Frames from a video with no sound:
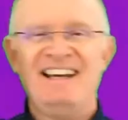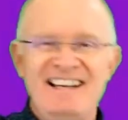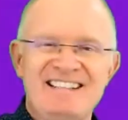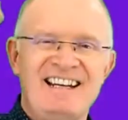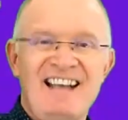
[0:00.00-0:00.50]

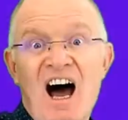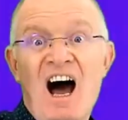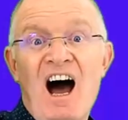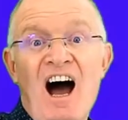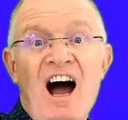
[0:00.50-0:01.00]
he's
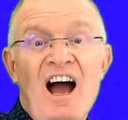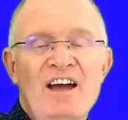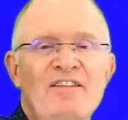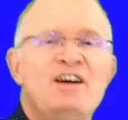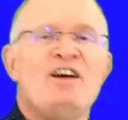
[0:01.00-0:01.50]
alive.
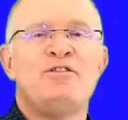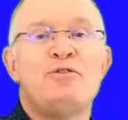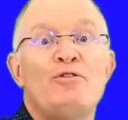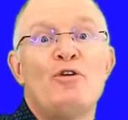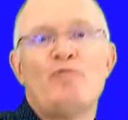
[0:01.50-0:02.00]

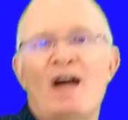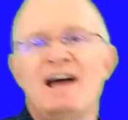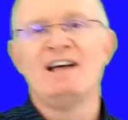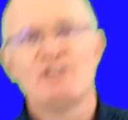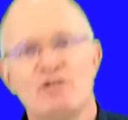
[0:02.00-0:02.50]
Through the
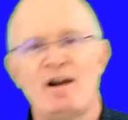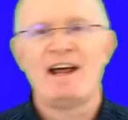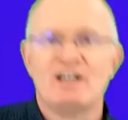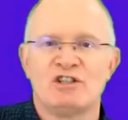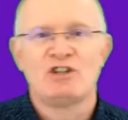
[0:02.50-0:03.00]

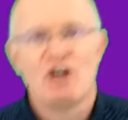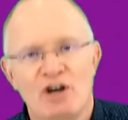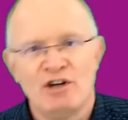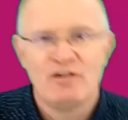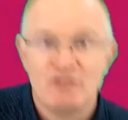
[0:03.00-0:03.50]
resurrection of